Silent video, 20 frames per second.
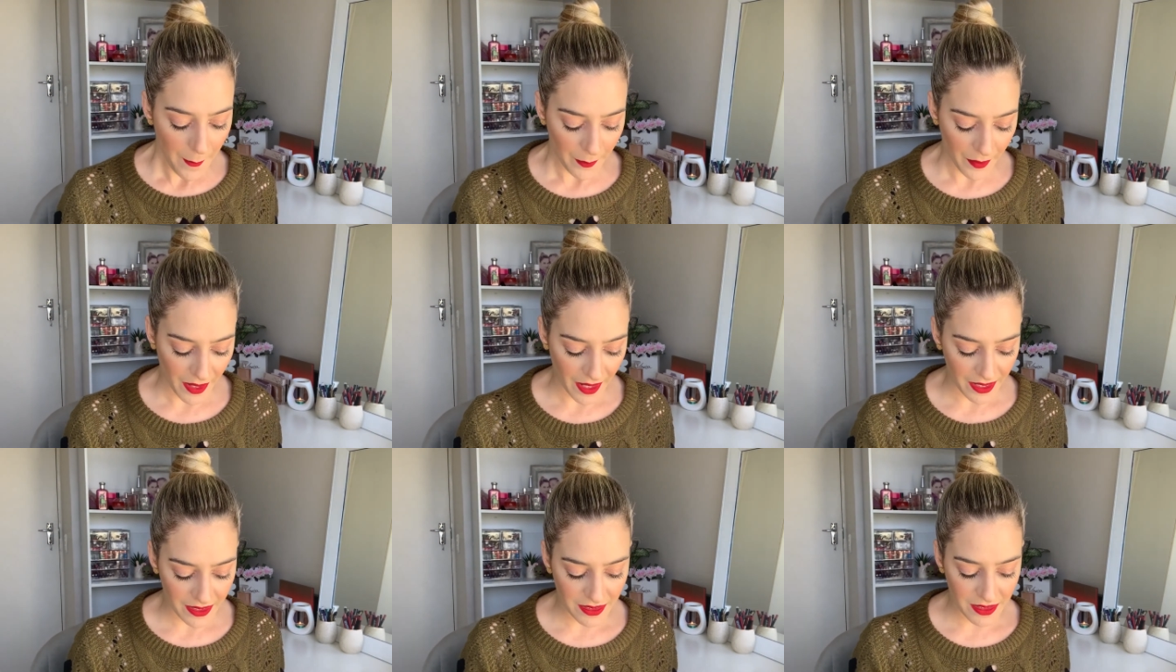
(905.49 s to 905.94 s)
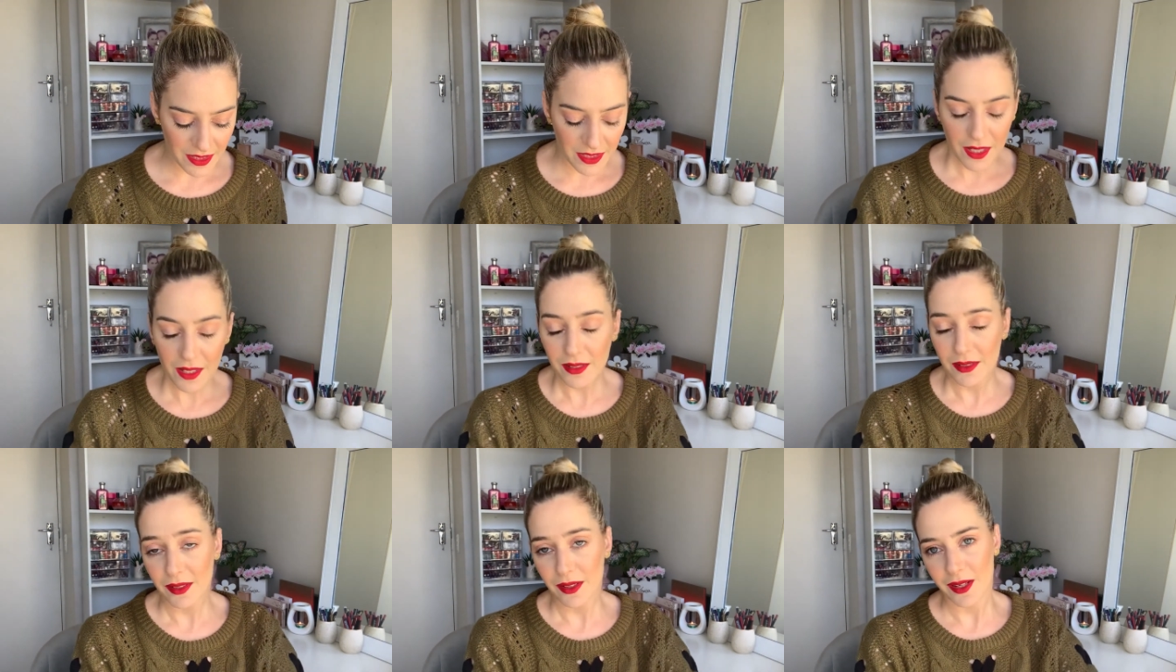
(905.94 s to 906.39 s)
but
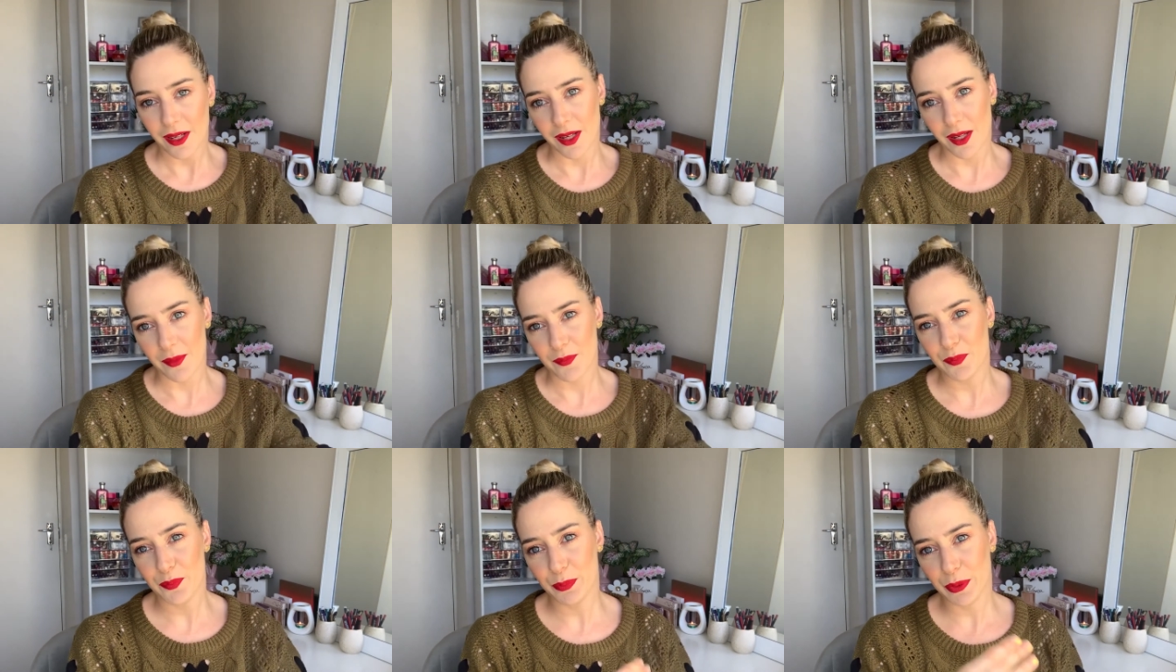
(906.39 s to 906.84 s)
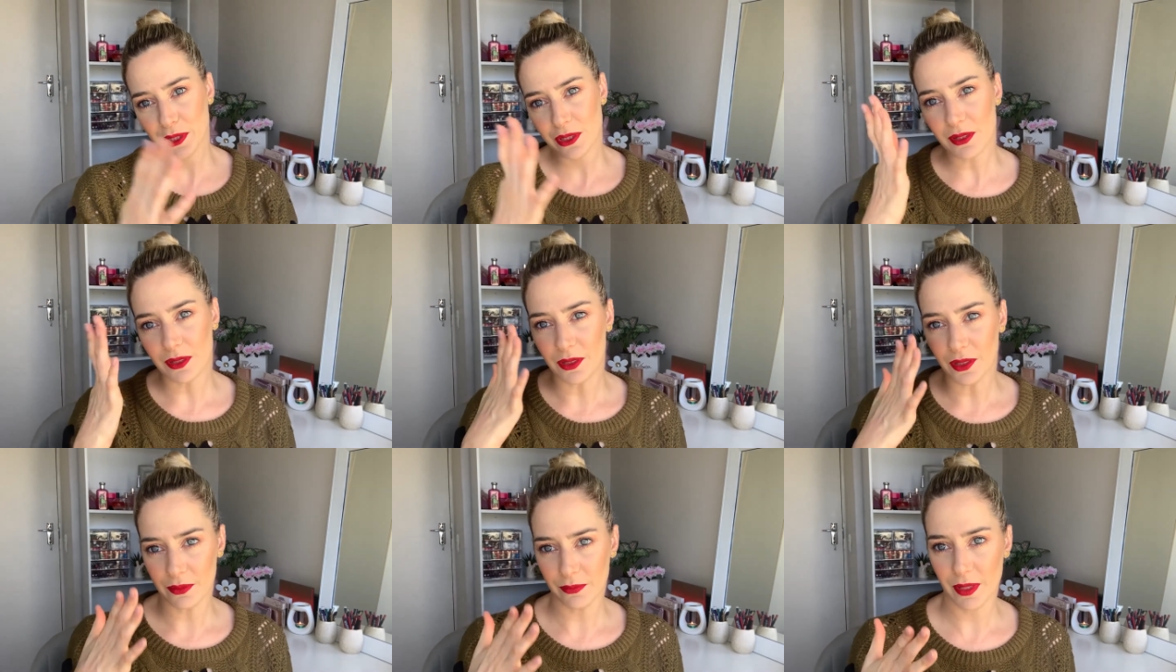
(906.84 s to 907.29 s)
um,
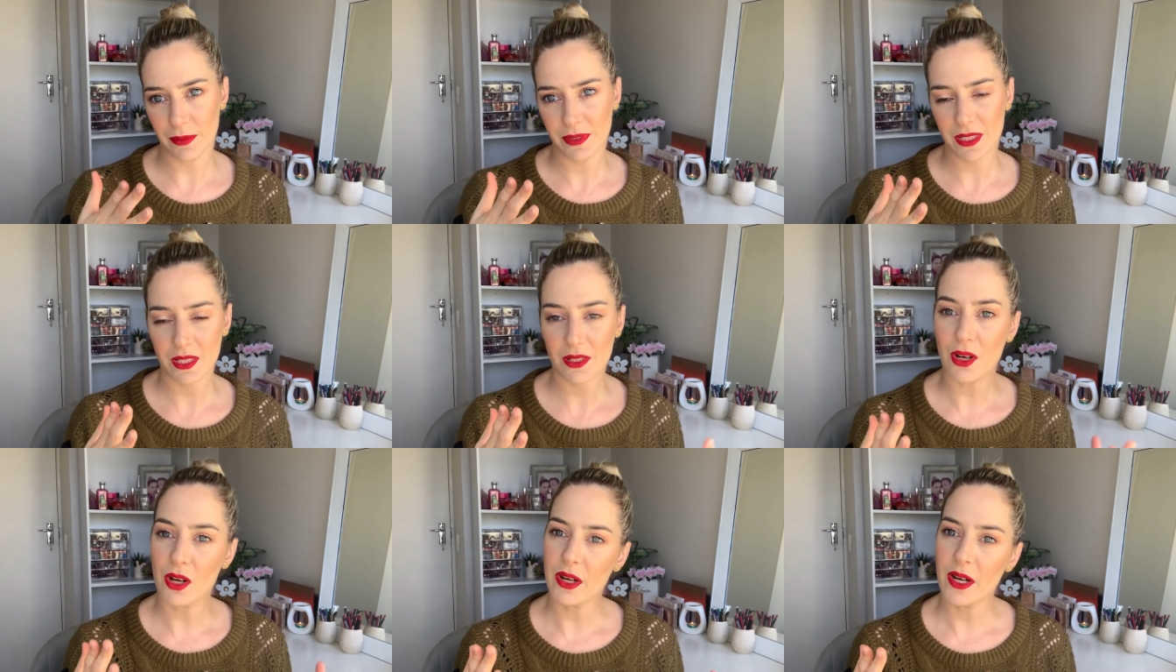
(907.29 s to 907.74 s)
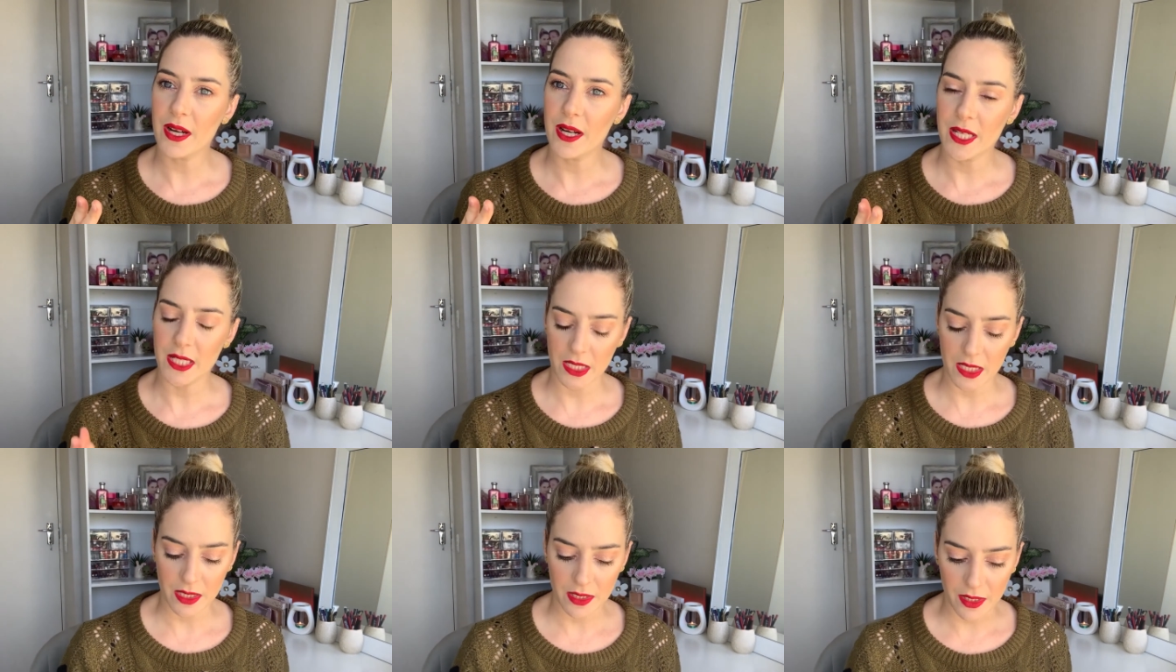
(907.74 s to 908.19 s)
put on my
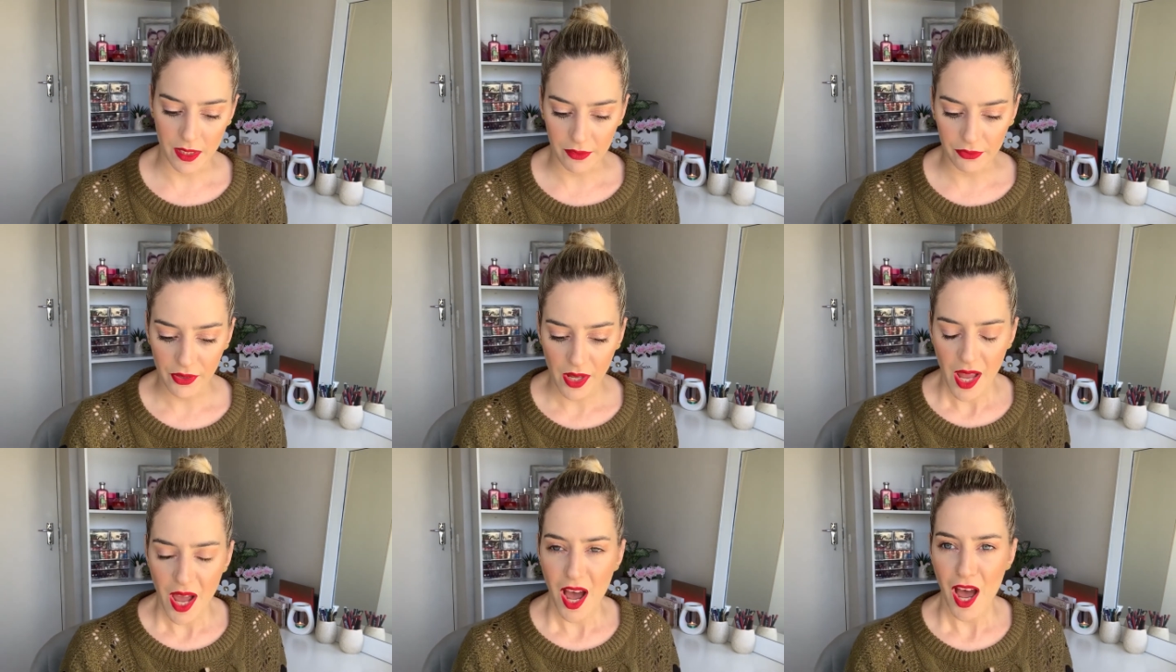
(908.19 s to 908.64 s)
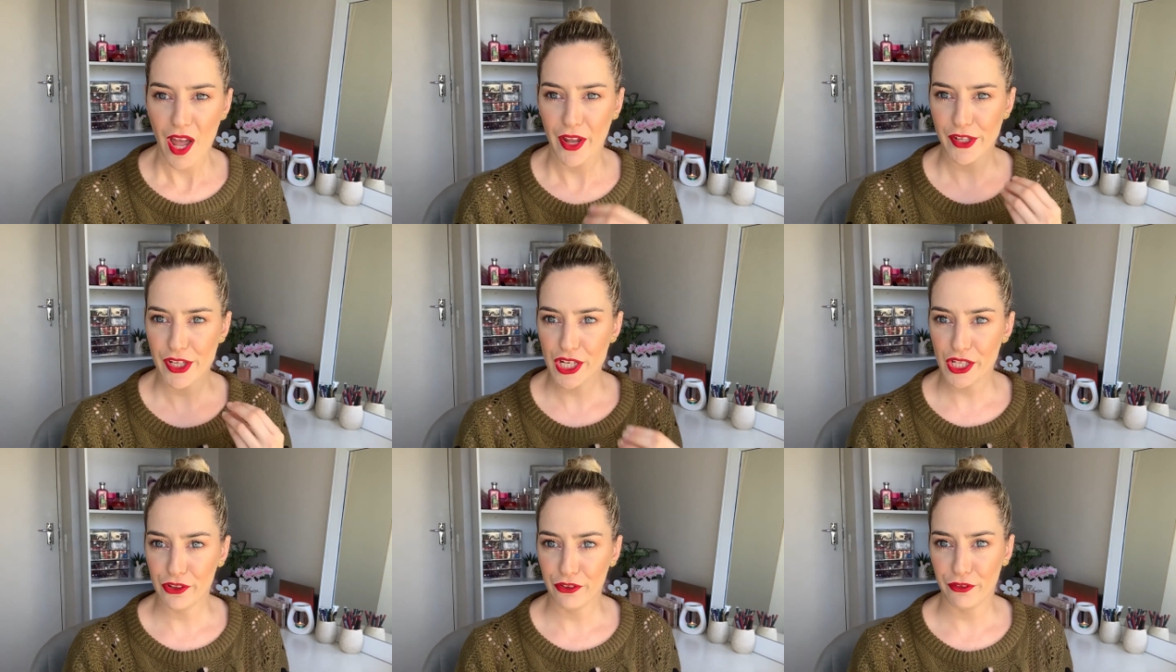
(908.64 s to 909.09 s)
mascara and stuff, I
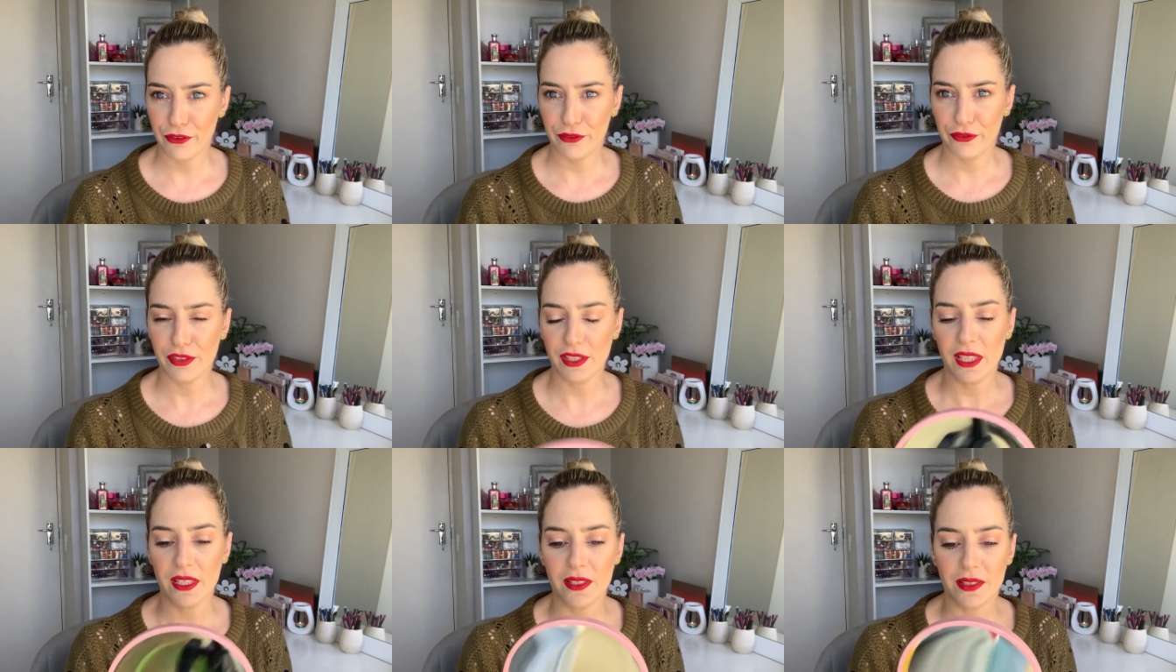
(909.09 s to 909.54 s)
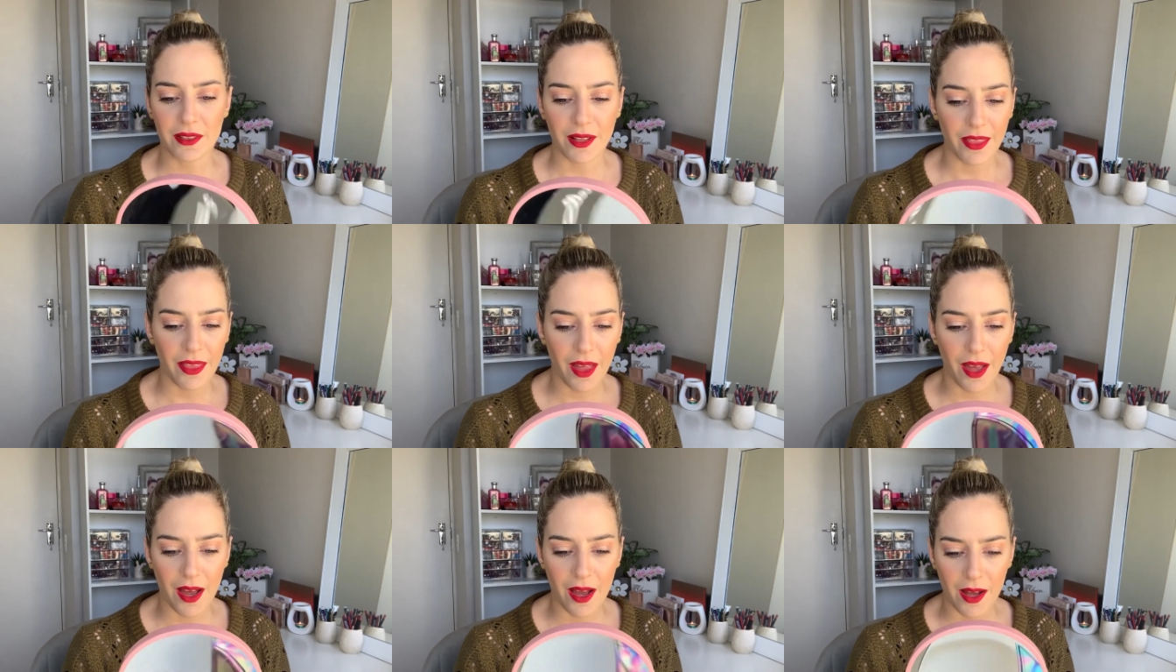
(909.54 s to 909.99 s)
actually
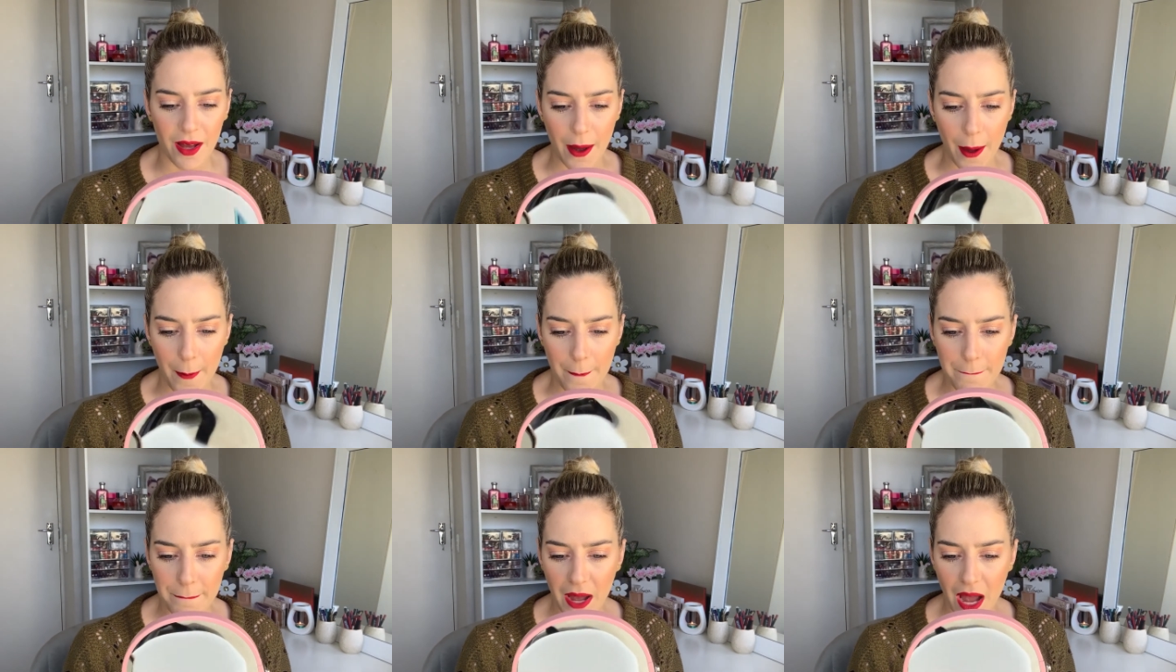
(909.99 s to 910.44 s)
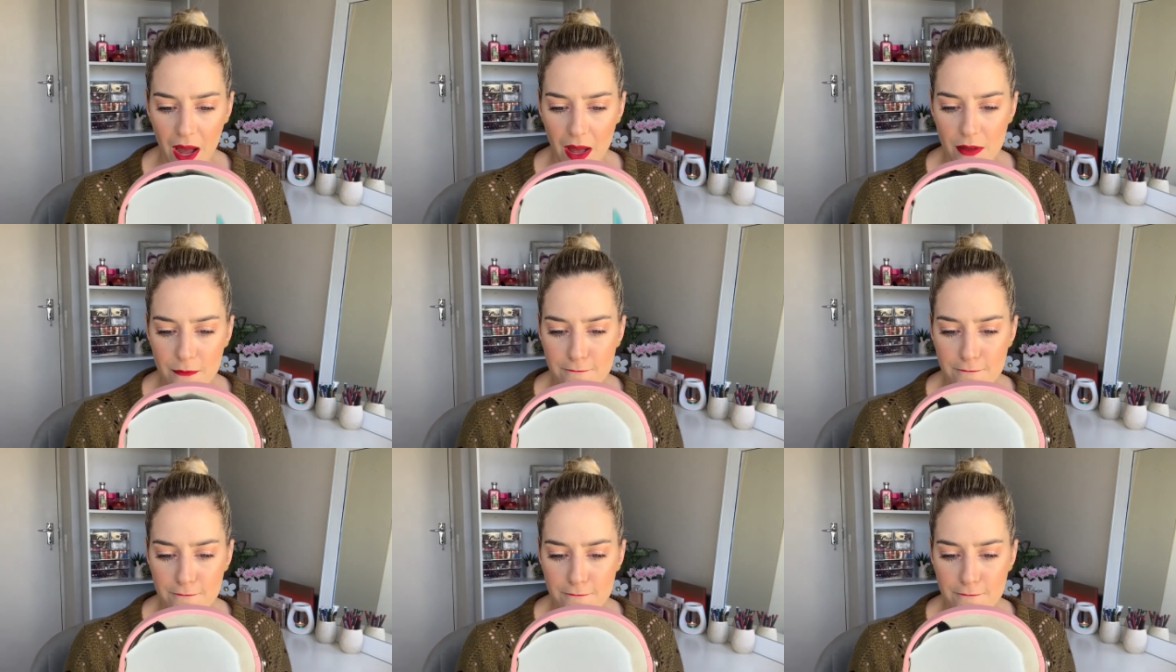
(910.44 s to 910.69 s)
feel um,